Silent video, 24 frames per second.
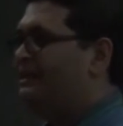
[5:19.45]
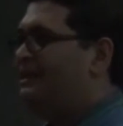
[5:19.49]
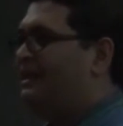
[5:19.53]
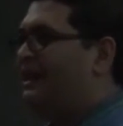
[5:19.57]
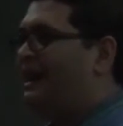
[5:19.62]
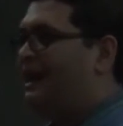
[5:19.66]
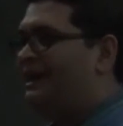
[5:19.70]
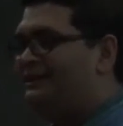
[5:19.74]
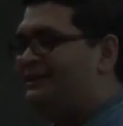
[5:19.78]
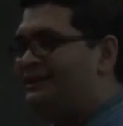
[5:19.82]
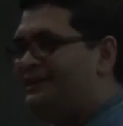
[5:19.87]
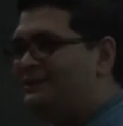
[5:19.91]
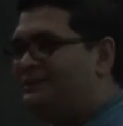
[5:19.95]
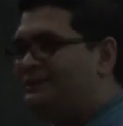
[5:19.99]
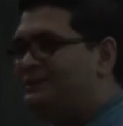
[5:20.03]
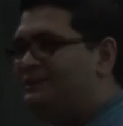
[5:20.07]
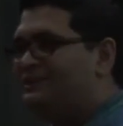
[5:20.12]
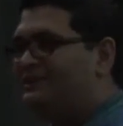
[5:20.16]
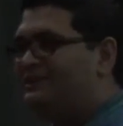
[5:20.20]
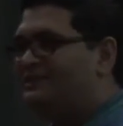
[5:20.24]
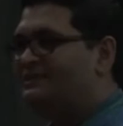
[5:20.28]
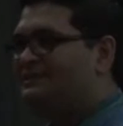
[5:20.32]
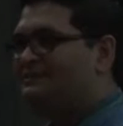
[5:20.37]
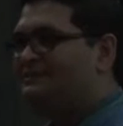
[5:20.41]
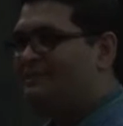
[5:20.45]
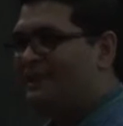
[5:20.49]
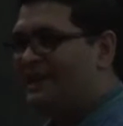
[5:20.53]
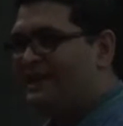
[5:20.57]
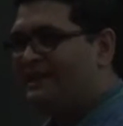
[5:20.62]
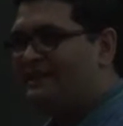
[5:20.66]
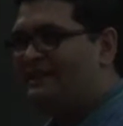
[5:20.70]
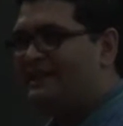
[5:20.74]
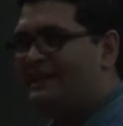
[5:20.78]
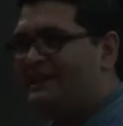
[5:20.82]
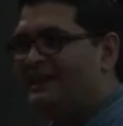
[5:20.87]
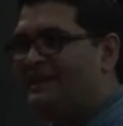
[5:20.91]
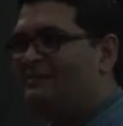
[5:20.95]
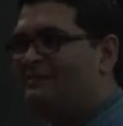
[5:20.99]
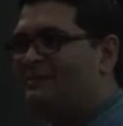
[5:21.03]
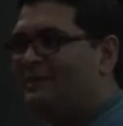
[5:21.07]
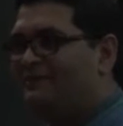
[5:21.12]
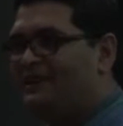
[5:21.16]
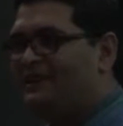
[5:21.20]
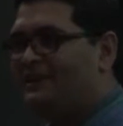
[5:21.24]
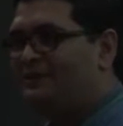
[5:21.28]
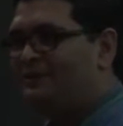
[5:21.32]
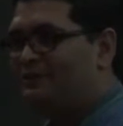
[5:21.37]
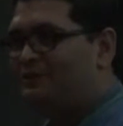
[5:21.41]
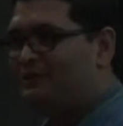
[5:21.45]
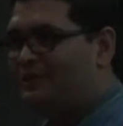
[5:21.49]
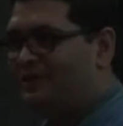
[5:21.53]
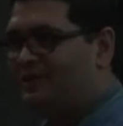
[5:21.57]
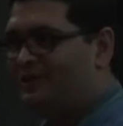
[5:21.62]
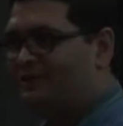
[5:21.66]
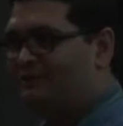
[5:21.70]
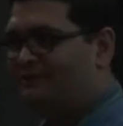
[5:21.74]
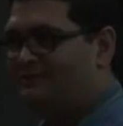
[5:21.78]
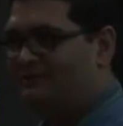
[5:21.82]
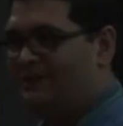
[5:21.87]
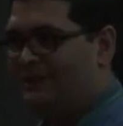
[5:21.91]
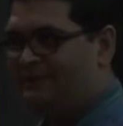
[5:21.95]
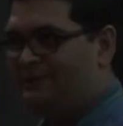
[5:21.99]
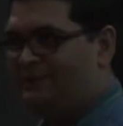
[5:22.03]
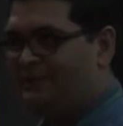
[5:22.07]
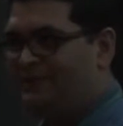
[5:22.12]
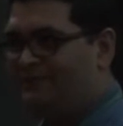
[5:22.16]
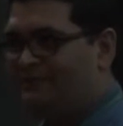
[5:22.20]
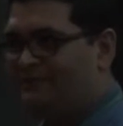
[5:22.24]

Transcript: Are the users playing the game the way you thought they would?